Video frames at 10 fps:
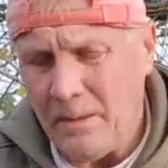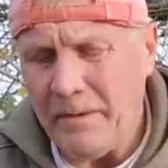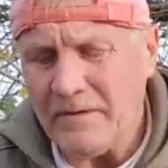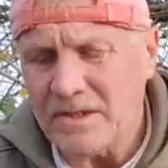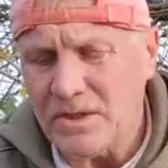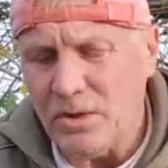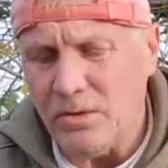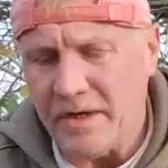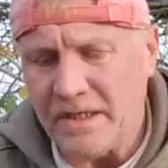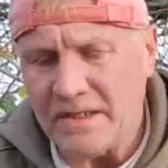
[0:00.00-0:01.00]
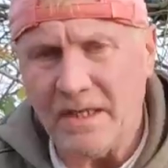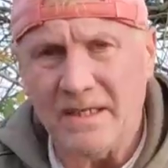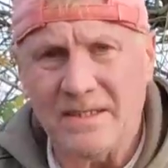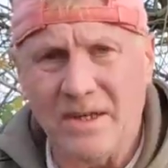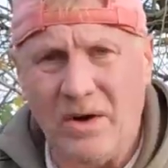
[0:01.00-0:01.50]
got a bit of a sore on his
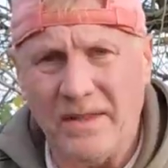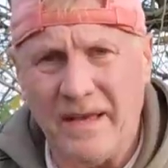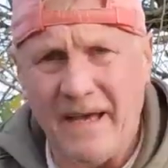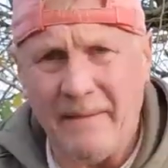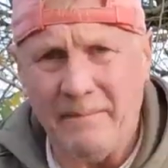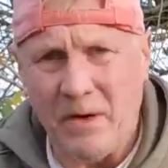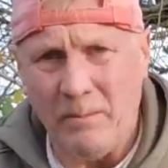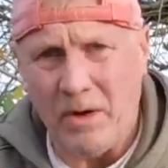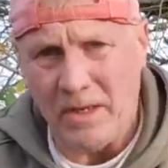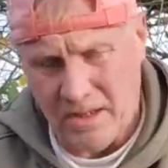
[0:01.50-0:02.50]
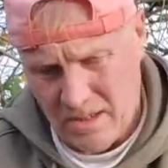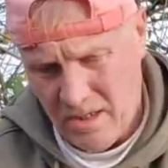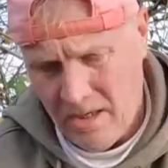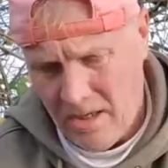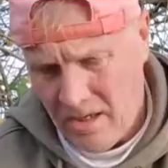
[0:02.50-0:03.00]
side there by my
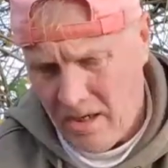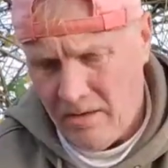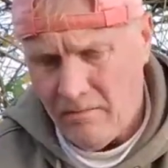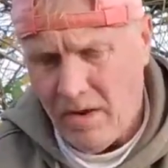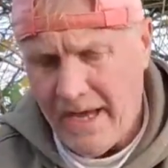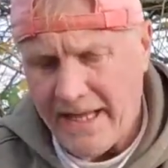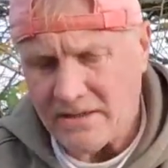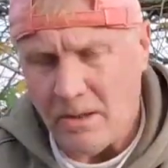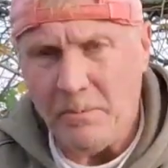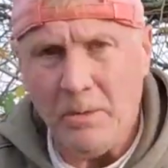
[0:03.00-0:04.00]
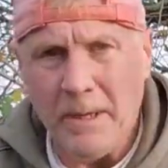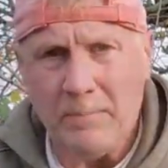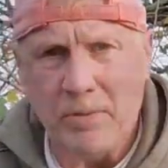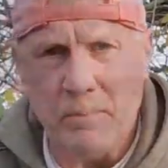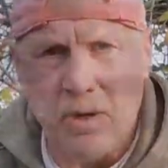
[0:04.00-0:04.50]
right hand, so I'll put a bit
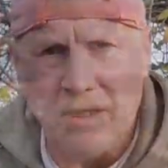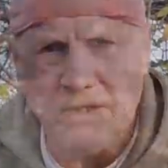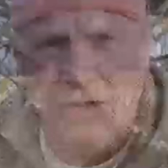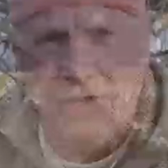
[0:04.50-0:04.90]
of propolis